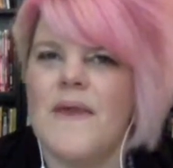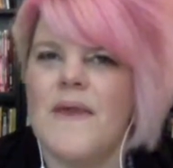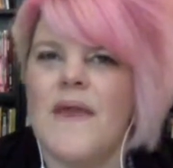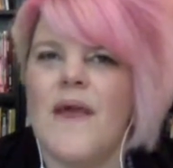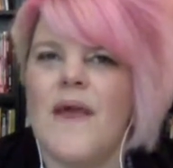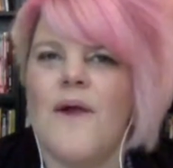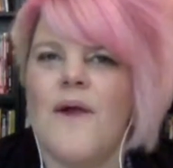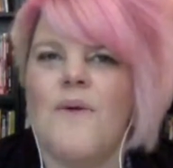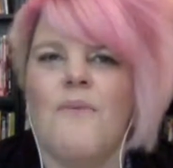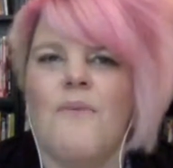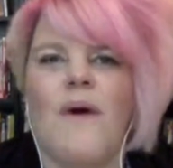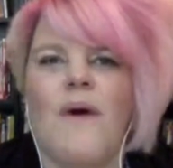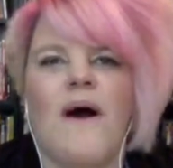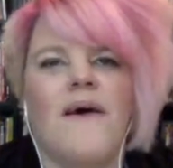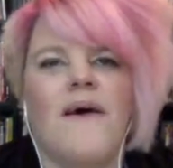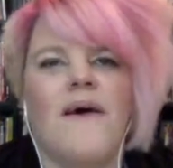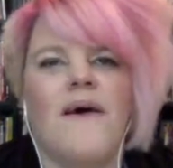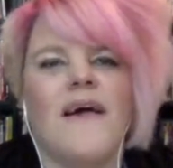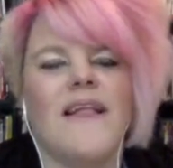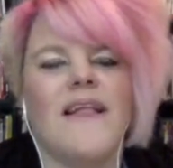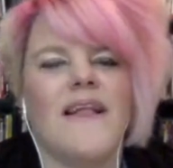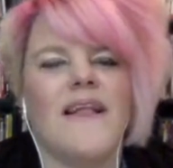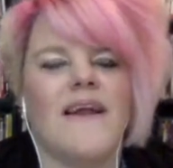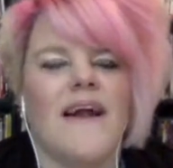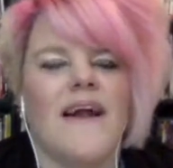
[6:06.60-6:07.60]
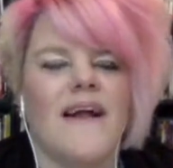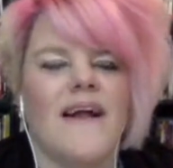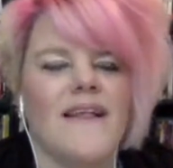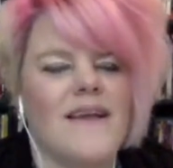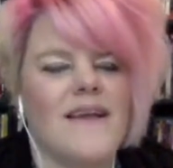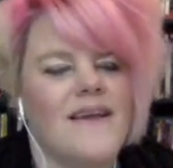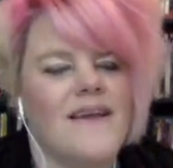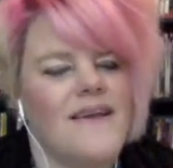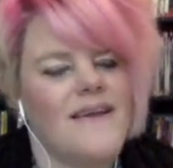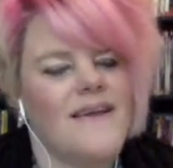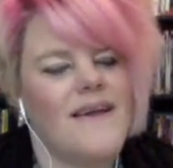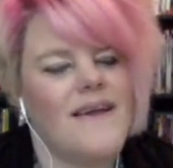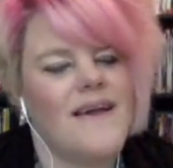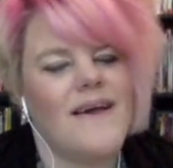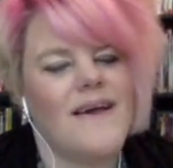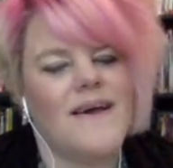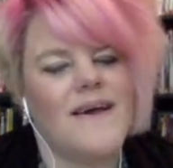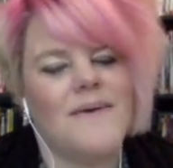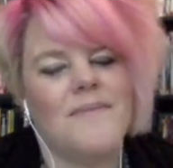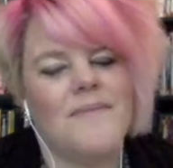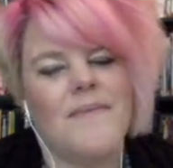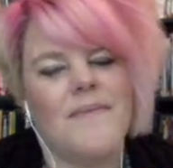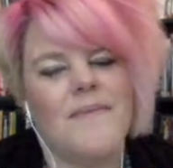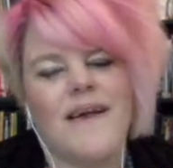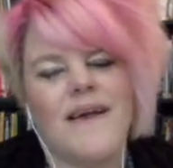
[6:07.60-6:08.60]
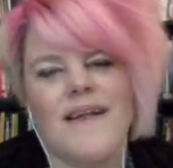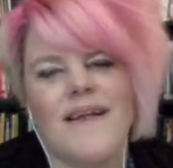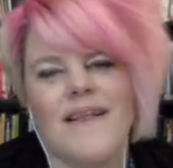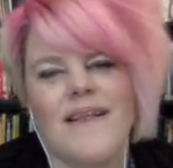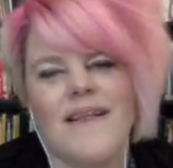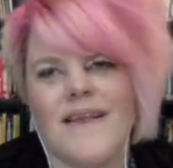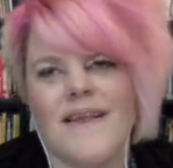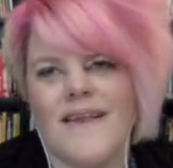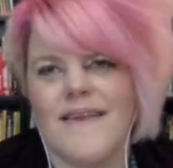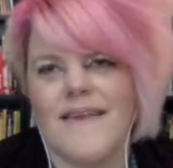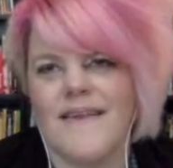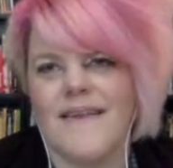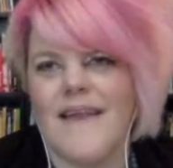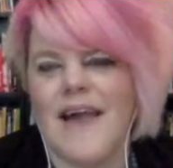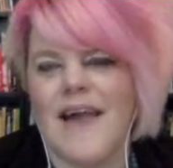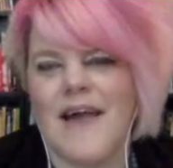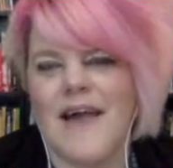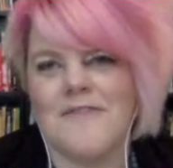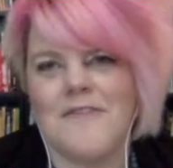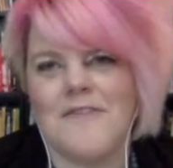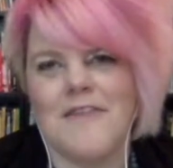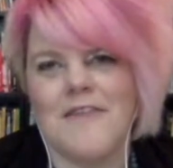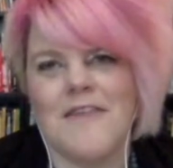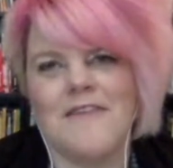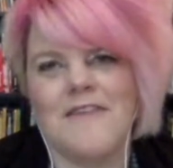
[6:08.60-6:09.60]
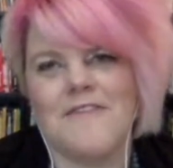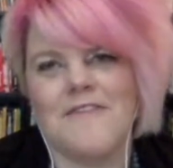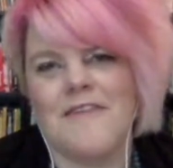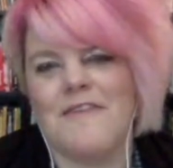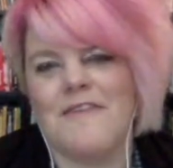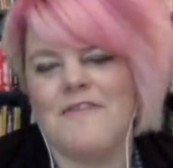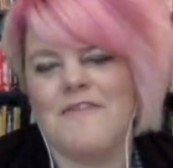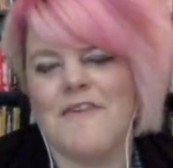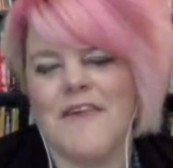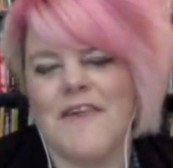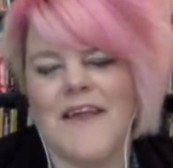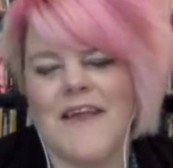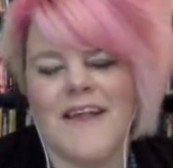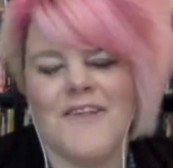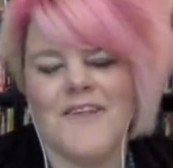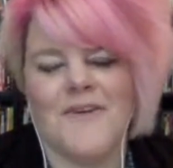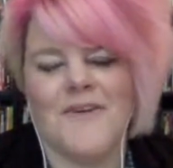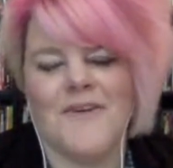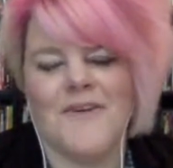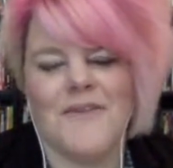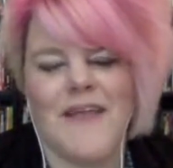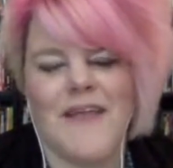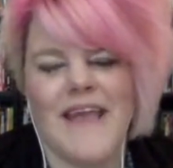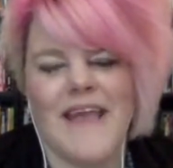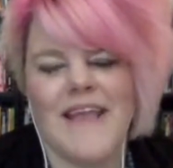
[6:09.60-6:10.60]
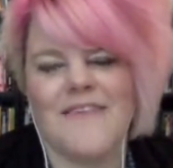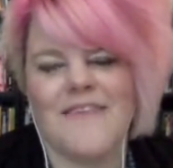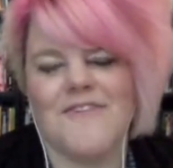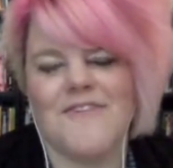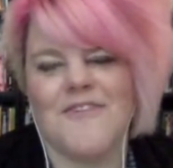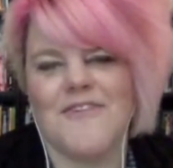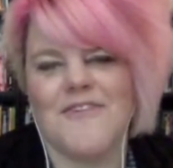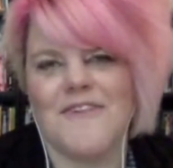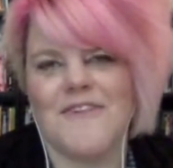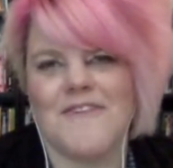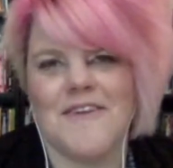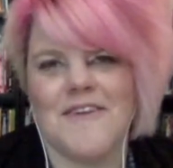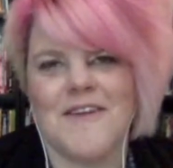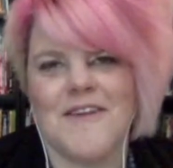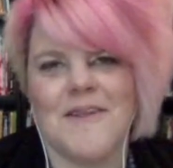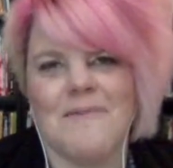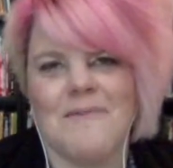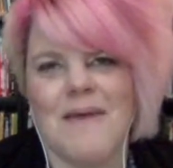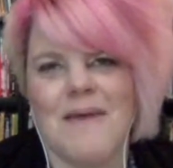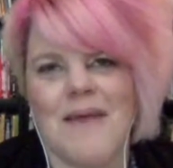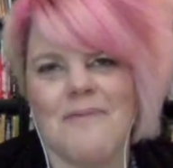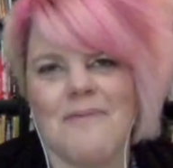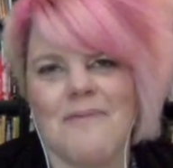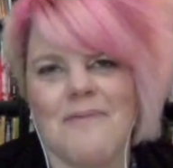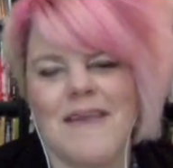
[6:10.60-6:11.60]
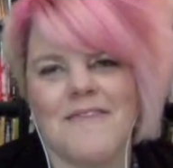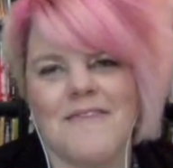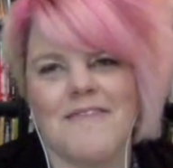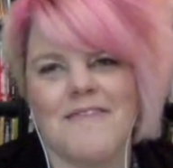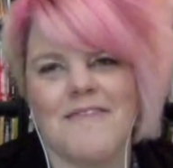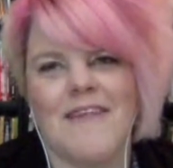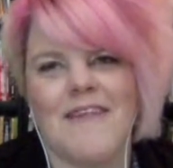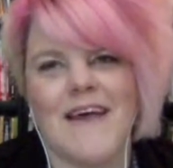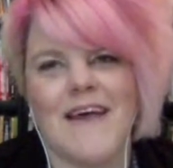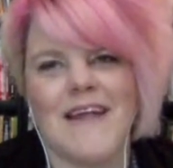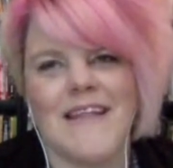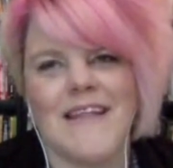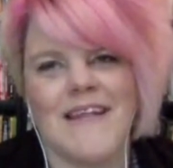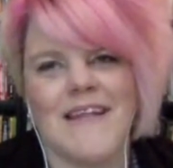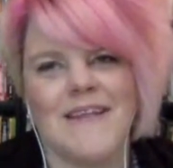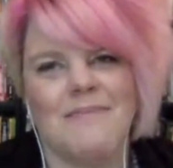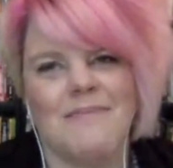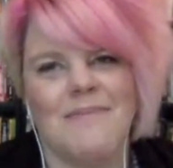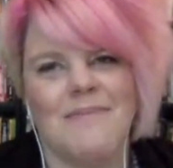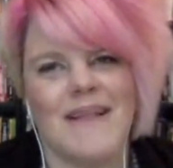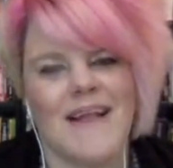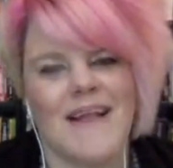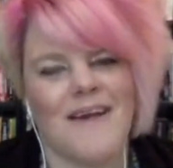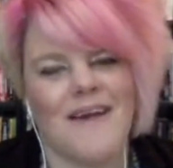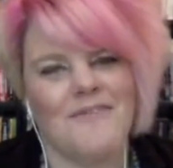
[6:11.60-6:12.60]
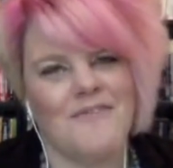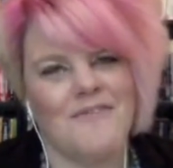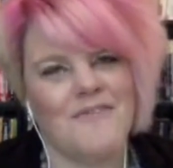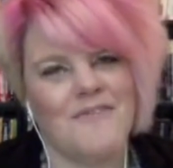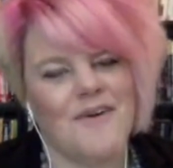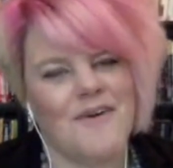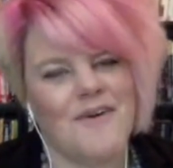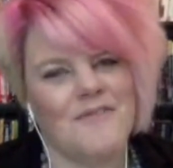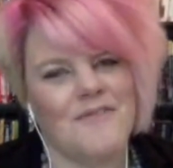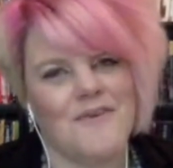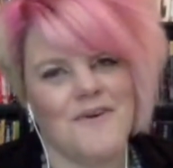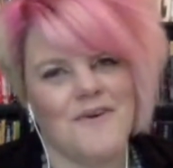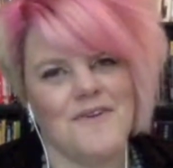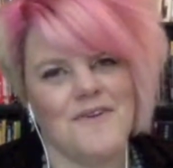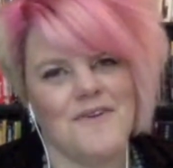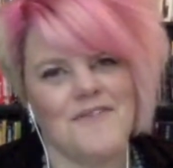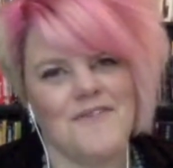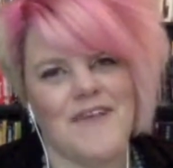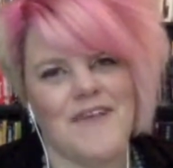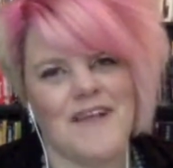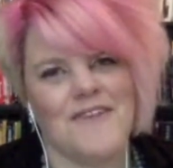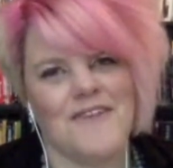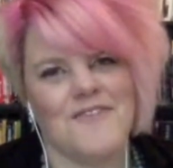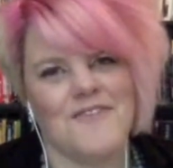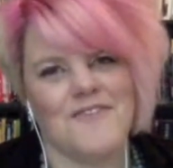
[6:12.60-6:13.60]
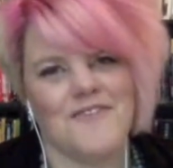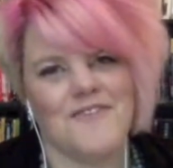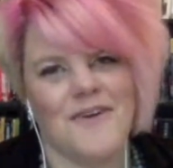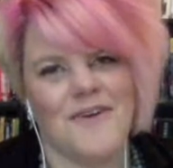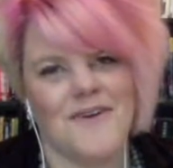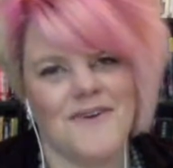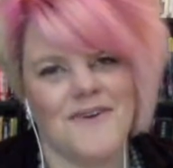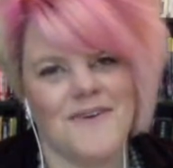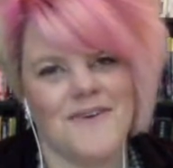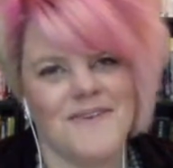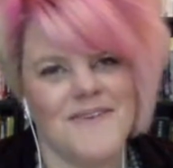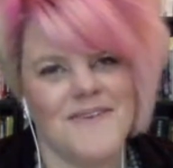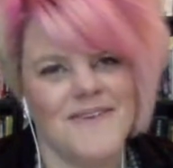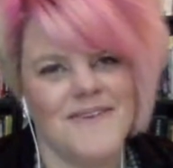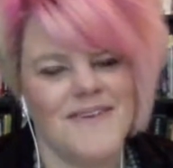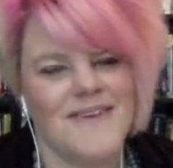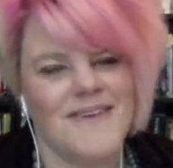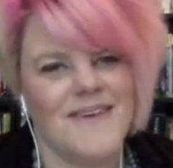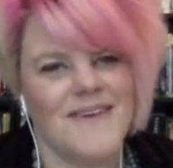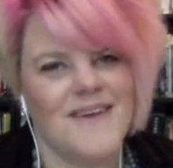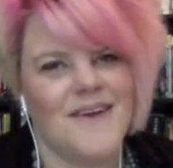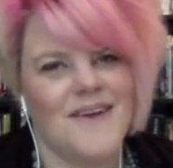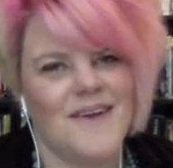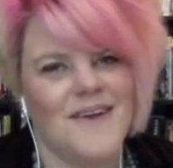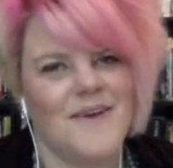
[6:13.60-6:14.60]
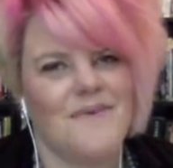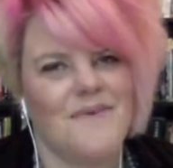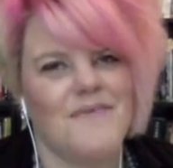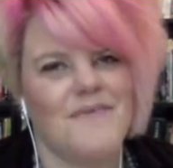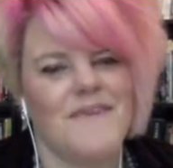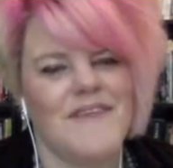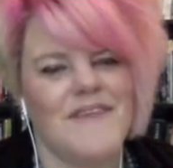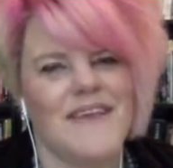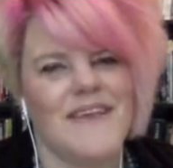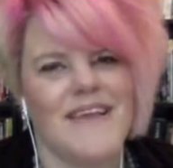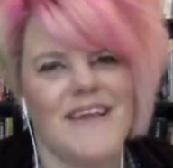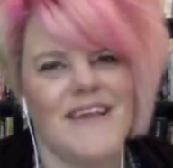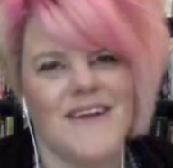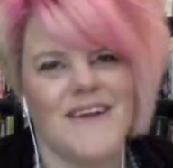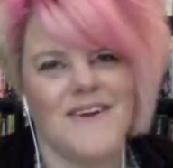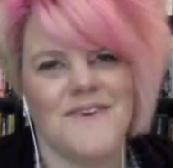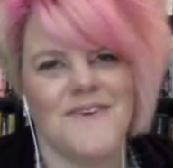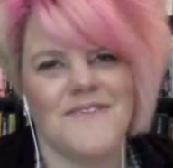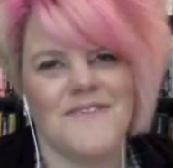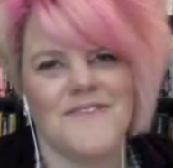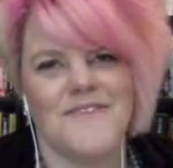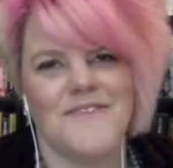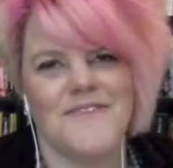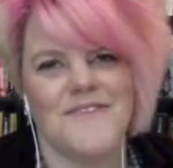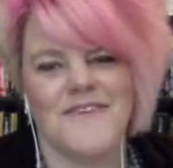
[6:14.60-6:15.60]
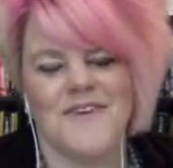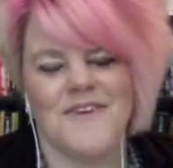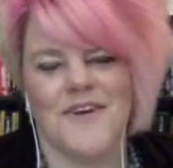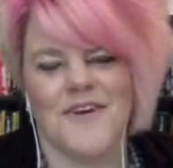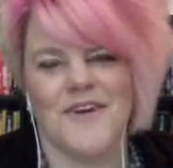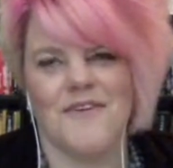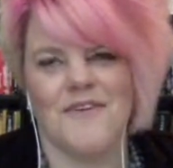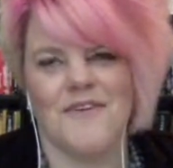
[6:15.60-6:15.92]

Well, and I gotta ask this, and I feel like I know the answer, and it's gonna make me excited, but I've of course had a struggle over the years. Okay. Curvy